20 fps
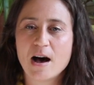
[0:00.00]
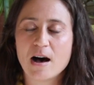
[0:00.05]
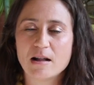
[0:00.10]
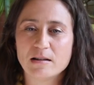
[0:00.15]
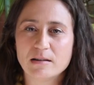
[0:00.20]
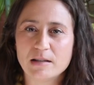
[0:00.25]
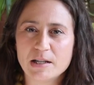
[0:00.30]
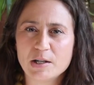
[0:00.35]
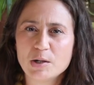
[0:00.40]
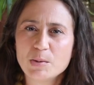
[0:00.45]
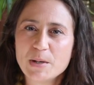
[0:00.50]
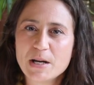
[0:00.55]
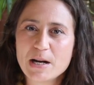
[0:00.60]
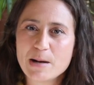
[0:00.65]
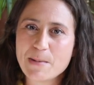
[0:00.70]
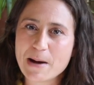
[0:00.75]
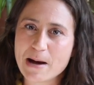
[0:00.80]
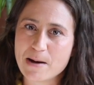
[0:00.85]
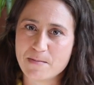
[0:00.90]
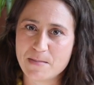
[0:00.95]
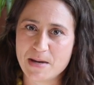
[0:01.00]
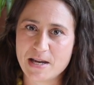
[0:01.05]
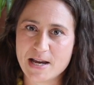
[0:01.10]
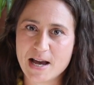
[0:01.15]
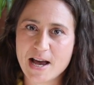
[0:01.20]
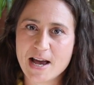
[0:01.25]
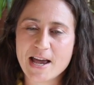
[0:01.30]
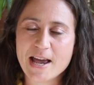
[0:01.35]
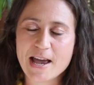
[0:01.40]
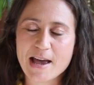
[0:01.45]
A little bit about me.
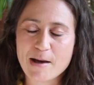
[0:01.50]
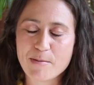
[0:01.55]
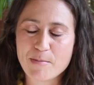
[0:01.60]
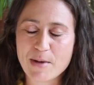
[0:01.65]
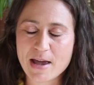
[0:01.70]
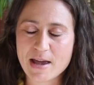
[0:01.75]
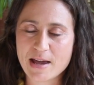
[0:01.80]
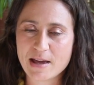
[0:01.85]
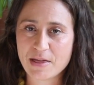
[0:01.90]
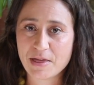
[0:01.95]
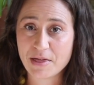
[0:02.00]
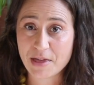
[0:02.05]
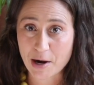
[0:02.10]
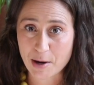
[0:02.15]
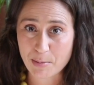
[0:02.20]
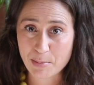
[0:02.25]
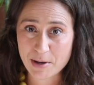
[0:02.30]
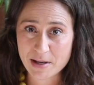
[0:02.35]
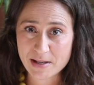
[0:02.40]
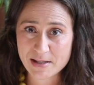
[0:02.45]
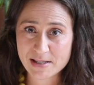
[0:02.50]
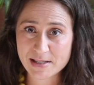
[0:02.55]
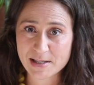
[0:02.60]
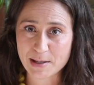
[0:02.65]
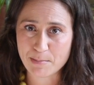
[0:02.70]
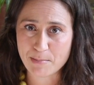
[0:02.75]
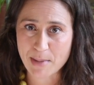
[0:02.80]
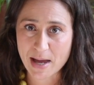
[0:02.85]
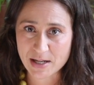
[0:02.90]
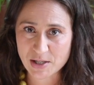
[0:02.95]
I am a therapist,
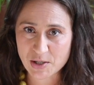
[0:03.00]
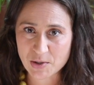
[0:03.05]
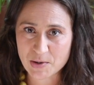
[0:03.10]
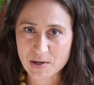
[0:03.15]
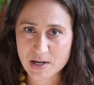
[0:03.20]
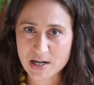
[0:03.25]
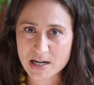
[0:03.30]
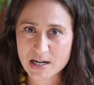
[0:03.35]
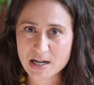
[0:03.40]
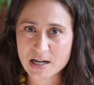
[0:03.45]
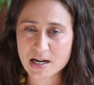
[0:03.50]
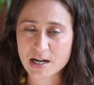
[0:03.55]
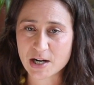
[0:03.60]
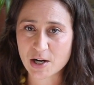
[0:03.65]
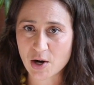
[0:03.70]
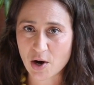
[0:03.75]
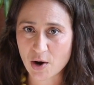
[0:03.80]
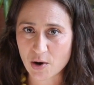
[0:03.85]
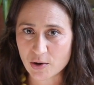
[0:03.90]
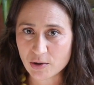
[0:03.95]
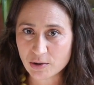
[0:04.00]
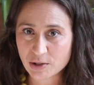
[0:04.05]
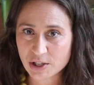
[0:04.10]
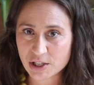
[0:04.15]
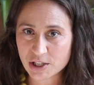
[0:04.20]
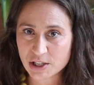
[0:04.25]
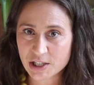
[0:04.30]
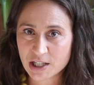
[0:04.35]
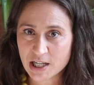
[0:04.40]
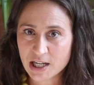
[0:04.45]
a mentor, a
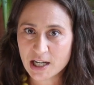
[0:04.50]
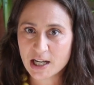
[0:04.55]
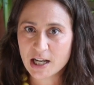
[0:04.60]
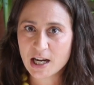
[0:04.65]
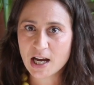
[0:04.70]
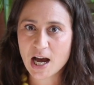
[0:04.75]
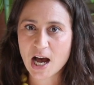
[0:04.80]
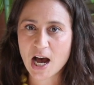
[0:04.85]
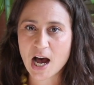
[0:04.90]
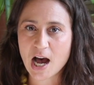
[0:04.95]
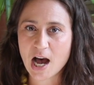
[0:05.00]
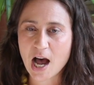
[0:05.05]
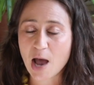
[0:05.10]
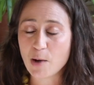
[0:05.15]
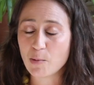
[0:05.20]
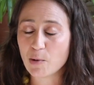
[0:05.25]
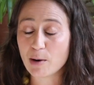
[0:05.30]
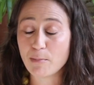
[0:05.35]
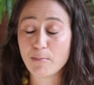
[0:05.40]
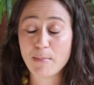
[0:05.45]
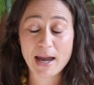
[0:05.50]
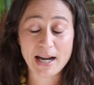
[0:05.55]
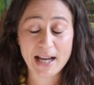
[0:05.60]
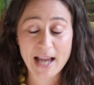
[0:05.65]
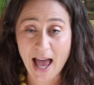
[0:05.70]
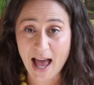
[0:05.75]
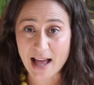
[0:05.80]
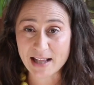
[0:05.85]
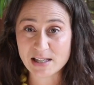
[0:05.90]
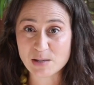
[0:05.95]
coach. I wear many
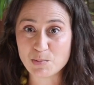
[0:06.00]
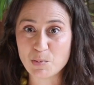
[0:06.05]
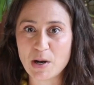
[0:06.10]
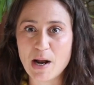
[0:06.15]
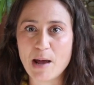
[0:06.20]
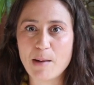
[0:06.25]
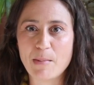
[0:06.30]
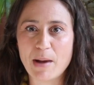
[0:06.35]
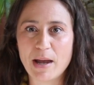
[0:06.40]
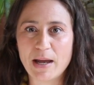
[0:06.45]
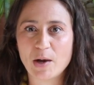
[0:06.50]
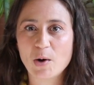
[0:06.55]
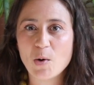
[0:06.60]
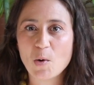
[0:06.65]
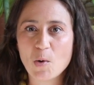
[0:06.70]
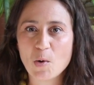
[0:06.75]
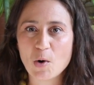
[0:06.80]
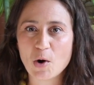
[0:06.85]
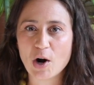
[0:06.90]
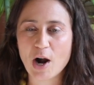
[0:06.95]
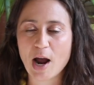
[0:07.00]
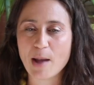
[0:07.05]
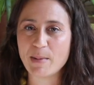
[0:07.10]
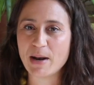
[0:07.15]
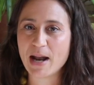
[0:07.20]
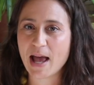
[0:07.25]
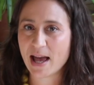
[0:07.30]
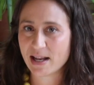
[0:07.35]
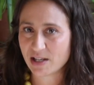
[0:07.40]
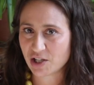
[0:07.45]
hats, but at my core, I'm
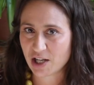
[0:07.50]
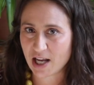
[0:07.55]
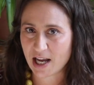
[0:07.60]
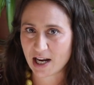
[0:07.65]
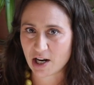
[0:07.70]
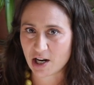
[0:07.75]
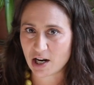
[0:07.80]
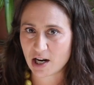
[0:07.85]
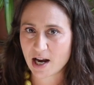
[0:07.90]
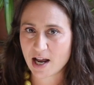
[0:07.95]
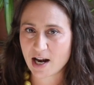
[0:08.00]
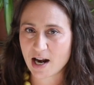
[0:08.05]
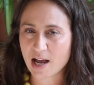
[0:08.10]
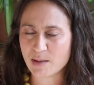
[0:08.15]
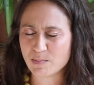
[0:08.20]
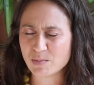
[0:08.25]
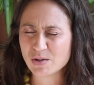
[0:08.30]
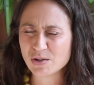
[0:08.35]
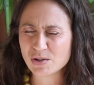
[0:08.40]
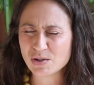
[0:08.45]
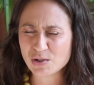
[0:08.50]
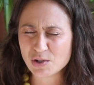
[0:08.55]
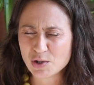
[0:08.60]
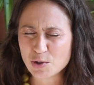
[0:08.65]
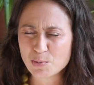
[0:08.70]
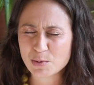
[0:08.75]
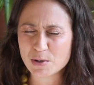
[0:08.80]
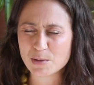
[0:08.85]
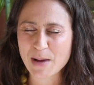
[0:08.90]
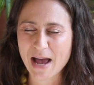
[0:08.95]
an educator, and I'm
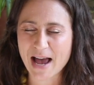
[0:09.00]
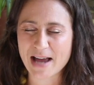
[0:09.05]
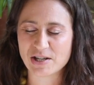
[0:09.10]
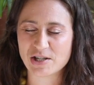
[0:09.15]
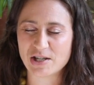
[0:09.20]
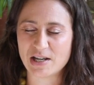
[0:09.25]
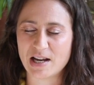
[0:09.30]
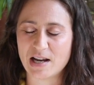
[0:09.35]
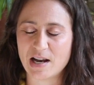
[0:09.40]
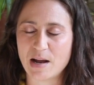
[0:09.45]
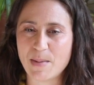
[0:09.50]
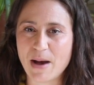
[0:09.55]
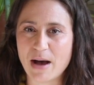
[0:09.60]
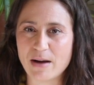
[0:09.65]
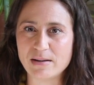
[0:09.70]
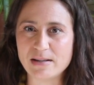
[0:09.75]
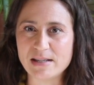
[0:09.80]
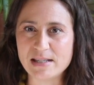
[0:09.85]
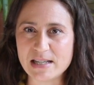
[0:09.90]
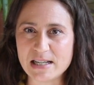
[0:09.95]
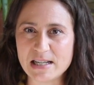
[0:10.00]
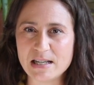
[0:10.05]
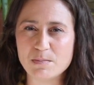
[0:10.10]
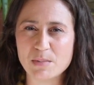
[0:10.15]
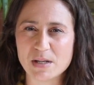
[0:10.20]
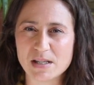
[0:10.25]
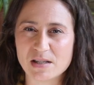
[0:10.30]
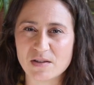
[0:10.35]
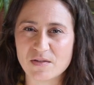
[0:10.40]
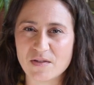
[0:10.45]
super passionate about
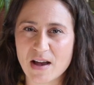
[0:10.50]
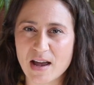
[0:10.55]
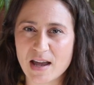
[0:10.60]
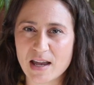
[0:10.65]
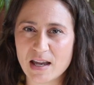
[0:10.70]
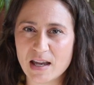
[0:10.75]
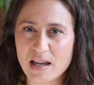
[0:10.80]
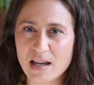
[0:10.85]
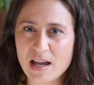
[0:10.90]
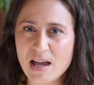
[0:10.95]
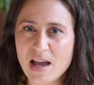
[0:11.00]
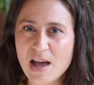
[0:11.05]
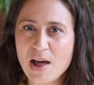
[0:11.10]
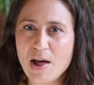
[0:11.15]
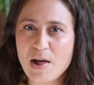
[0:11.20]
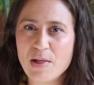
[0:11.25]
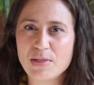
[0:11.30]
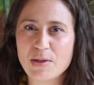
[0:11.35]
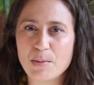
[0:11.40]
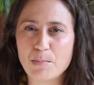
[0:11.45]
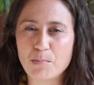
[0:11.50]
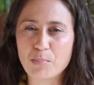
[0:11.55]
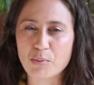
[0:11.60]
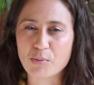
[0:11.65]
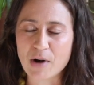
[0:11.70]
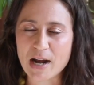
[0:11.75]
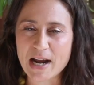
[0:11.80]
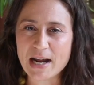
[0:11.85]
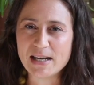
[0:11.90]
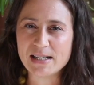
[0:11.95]
demystifying the
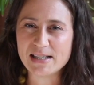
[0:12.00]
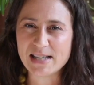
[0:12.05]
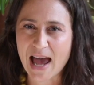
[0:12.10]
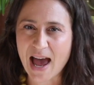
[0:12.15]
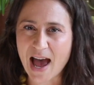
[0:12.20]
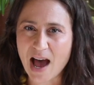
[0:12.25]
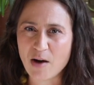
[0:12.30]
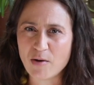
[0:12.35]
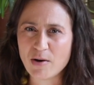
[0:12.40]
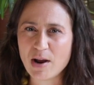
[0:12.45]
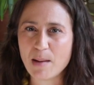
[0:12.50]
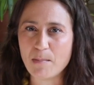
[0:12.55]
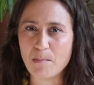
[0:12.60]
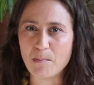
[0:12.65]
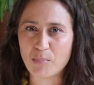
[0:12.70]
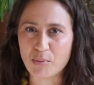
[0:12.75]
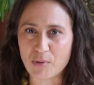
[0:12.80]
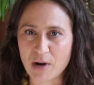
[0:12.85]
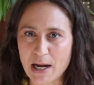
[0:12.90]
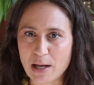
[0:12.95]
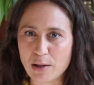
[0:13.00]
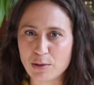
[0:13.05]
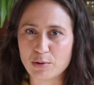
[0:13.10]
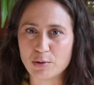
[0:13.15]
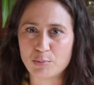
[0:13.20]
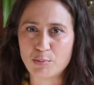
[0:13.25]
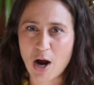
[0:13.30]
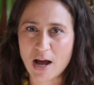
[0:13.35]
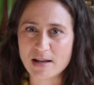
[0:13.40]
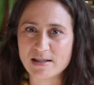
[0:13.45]
breakdown and
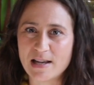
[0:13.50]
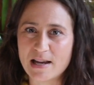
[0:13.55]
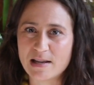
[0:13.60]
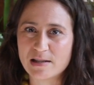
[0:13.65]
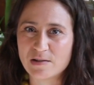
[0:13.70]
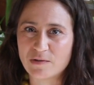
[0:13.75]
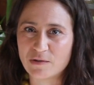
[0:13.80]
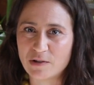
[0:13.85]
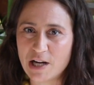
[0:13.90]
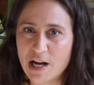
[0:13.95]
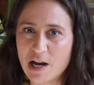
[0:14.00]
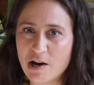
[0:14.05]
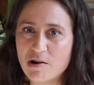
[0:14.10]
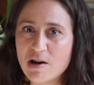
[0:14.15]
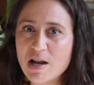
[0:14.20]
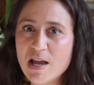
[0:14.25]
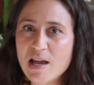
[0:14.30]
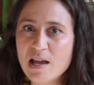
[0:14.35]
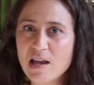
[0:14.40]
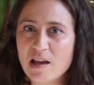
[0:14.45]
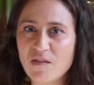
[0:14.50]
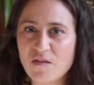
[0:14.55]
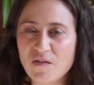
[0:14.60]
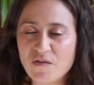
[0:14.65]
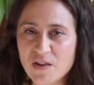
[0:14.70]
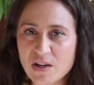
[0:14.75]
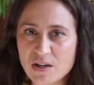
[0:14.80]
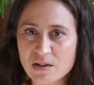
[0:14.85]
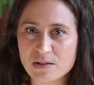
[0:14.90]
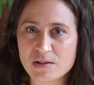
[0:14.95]
breakthrough process for you. It
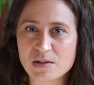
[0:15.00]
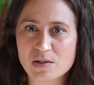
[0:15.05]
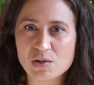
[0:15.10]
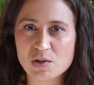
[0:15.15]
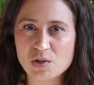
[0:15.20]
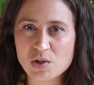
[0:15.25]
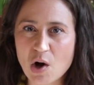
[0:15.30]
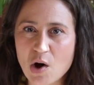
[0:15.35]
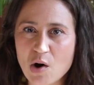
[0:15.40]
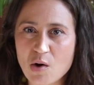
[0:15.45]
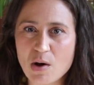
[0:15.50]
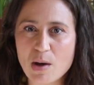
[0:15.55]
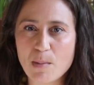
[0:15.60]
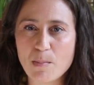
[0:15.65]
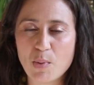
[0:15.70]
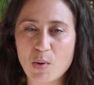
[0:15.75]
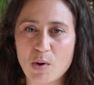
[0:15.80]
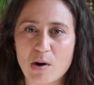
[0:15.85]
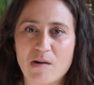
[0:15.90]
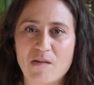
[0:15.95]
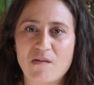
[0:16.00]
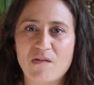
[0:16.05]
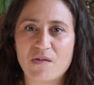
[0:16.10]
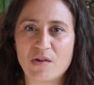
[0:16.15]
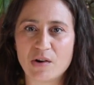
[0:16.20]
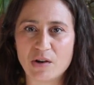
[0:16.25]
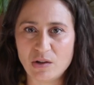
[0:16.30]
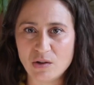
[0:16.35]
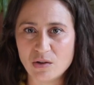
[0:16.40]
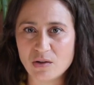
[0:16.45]
feels so important
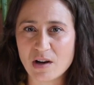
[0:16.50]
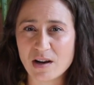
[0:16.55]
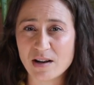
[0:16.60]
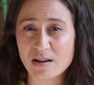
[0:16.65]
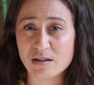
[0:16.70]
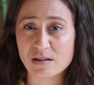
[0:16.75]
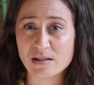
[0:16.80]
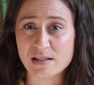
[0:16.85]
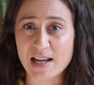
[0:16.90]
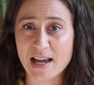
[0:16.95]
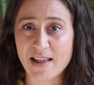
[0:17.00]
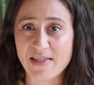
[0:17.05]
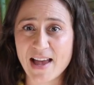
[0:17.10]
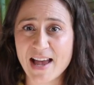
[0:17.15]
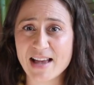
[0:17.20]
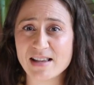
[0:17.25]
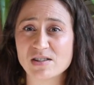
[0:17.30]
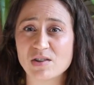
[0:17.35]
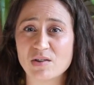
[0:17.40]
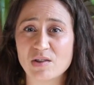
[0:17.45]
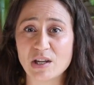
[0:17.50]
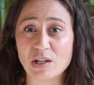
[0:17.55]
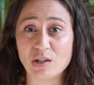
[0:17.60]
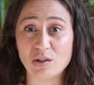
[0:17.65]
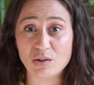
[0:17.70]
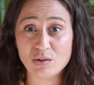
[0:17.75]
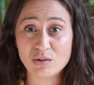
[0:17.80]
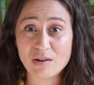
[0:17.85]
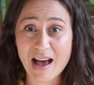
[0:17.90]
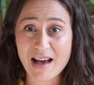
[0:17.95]
for you to understand that so that
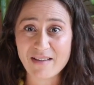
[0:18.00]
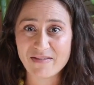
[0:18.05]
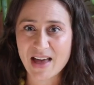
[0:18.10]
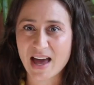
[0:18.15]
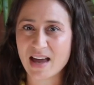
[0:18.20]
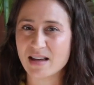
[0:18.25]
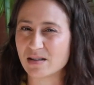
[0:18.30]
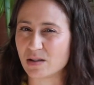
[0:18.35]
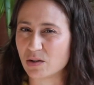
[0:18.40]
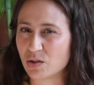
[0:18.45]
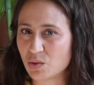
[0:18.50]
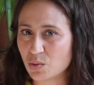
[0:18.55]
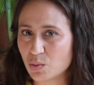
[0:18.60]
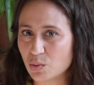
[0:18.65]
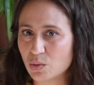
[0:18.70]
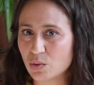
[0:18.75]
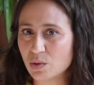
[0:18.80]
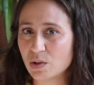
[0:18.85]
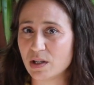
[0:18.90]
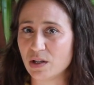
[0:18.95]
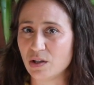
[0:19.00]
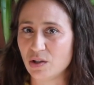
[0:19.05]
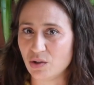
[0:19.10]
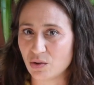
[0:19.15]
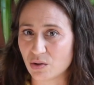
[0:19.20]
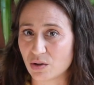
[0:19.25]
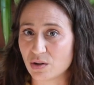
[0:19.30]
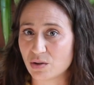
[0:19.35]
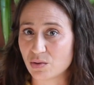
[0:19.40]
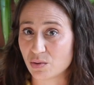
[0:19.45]
you have that as a tool in
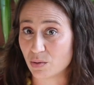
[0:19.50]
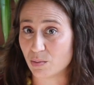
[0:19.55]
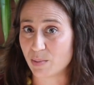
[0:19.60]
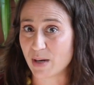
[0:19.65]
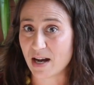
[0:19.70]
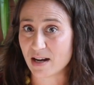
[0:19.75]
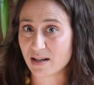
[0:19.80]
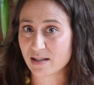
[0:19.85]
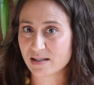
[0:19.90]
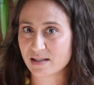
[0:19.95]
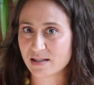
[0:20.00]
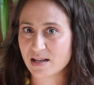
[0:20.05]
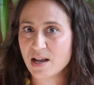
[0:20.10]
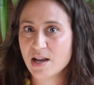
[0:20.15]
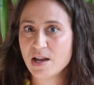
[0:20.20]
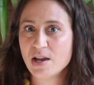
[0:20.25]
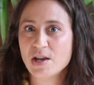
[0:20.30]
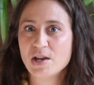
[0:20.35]
your toolbox.